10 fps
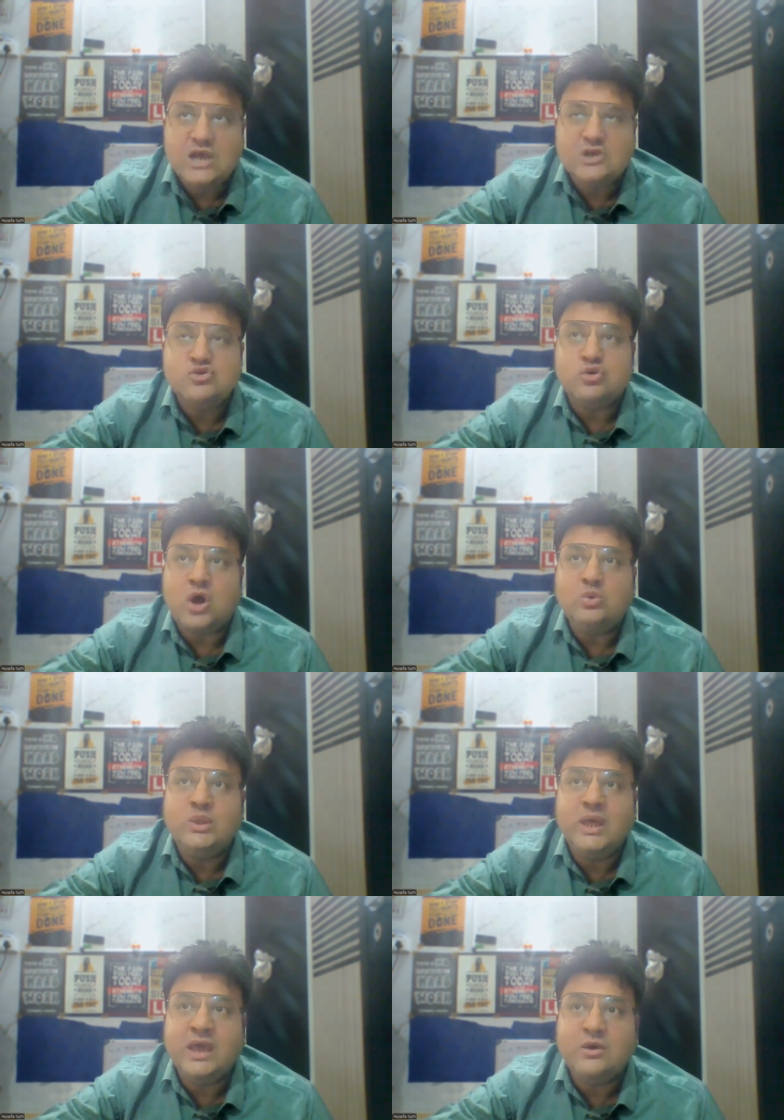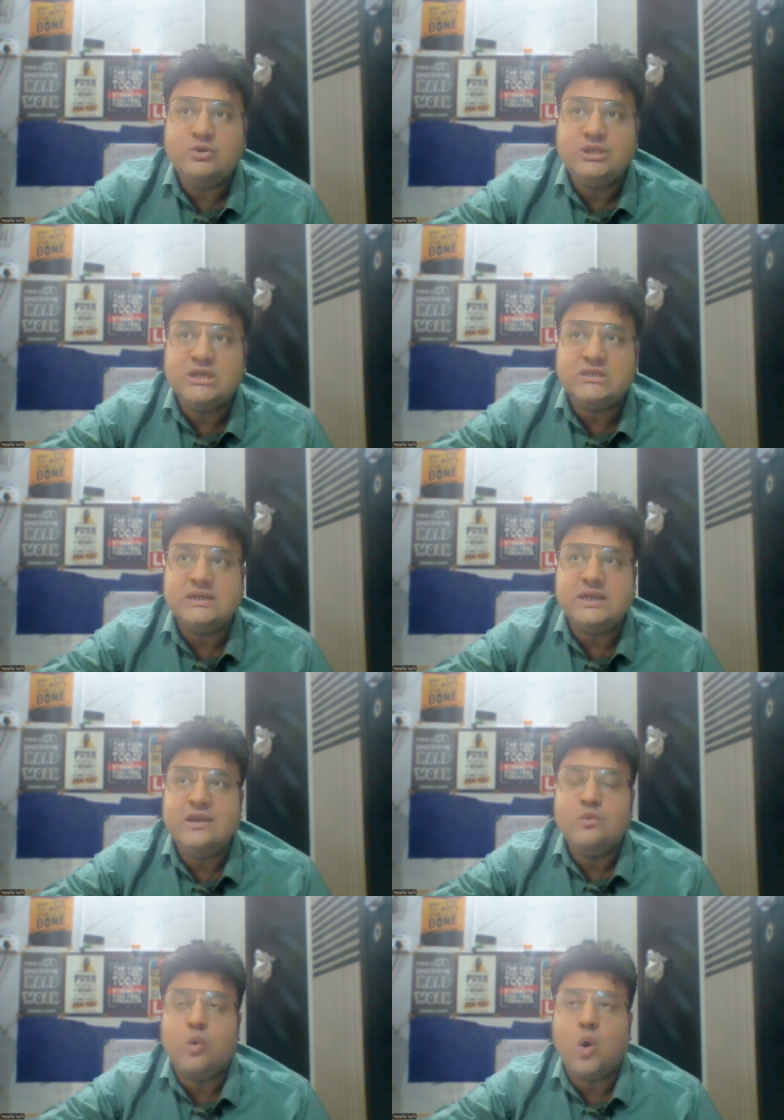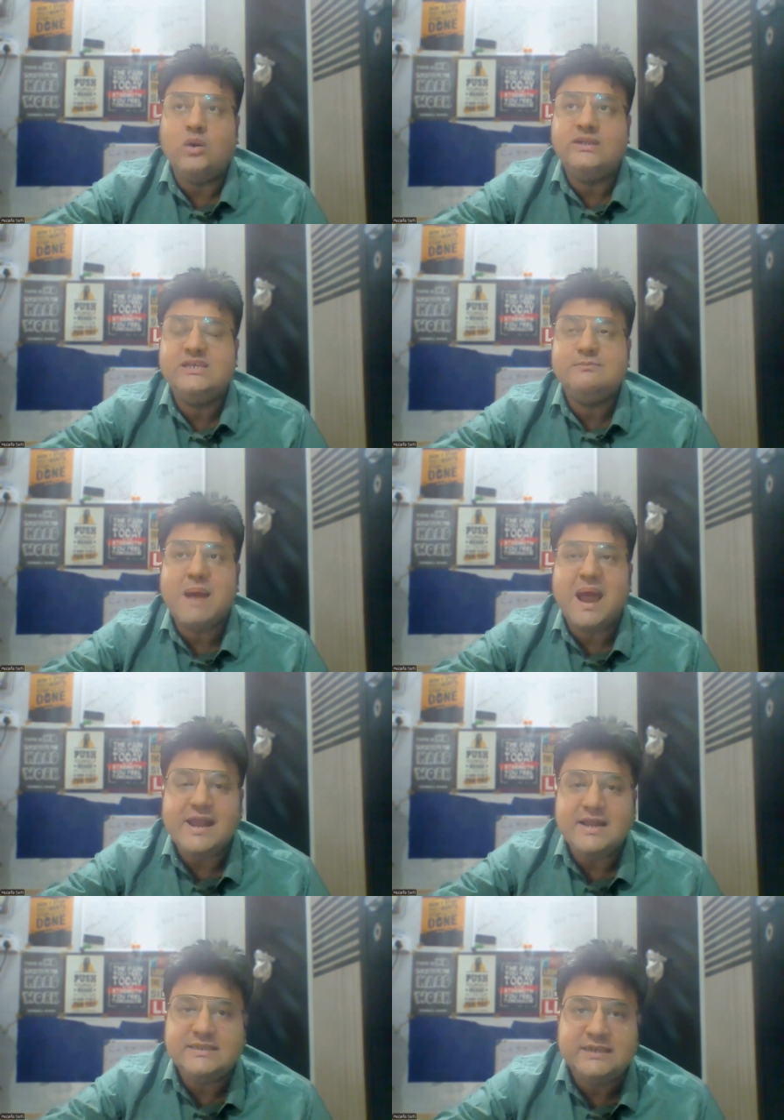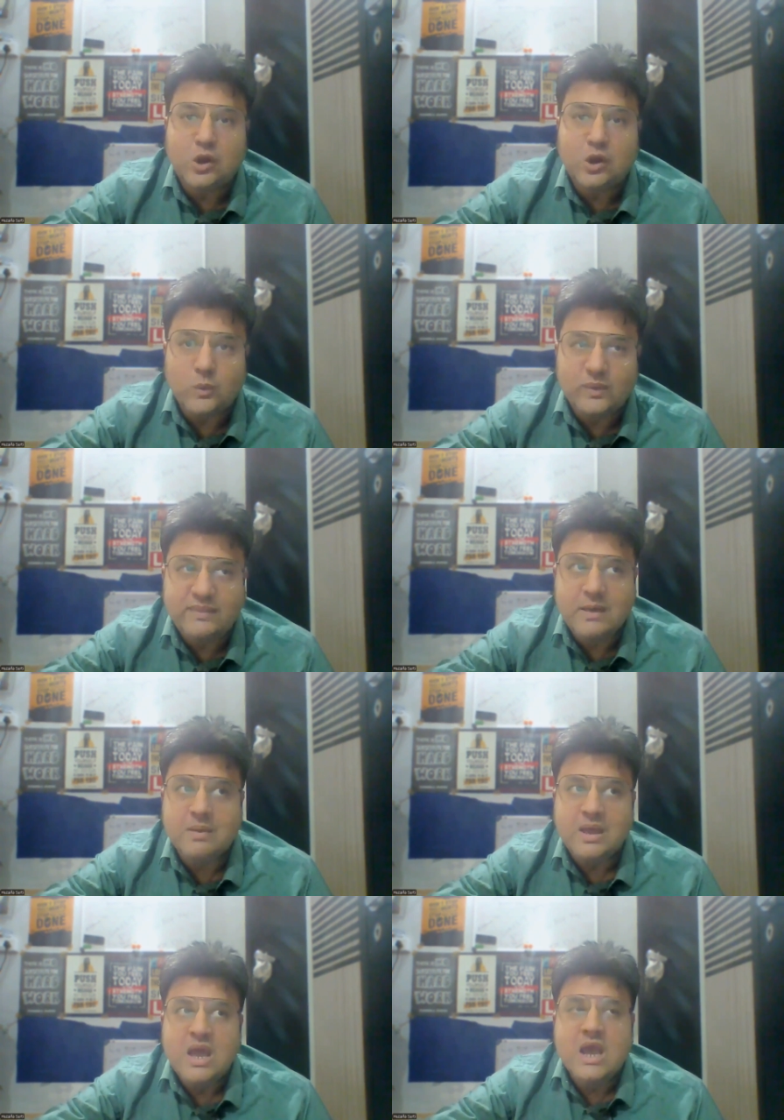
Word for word: and so now they have just involved this bad energy along with them